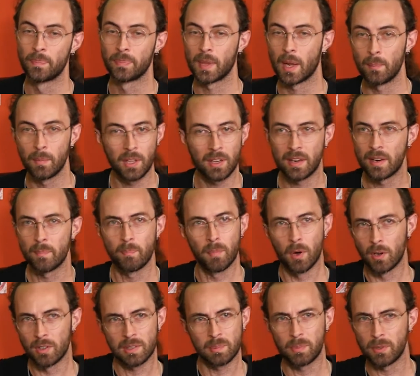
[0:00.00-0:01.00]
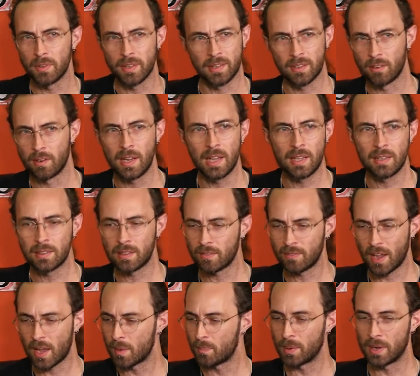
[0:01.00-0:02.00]
i'm looking at multiple screens i've
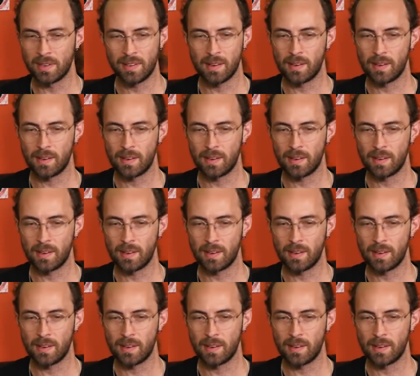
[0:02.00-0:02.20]
got a bunch